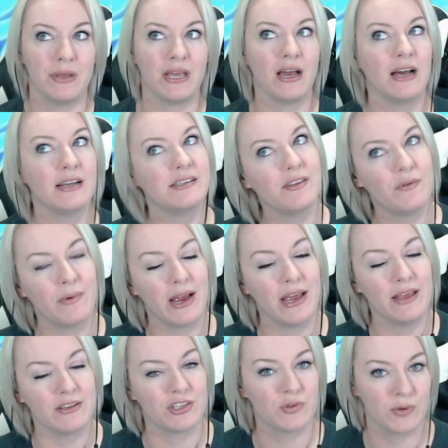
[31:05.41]
because of the way
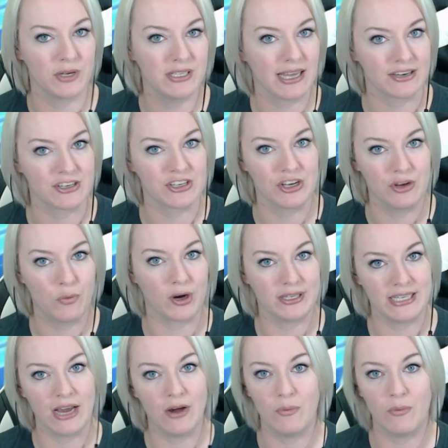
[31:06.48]
the Swiss actually worked out,